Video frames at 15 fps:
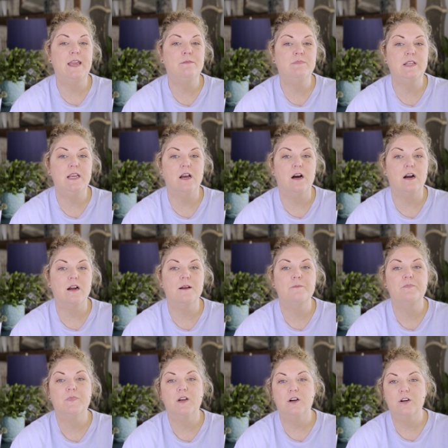MDR,
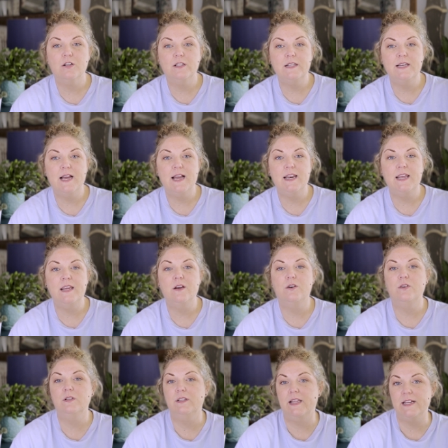early dining
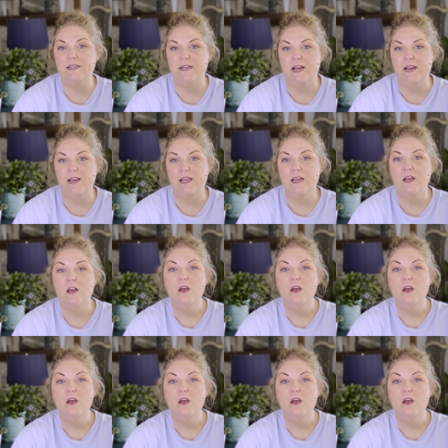or late dining.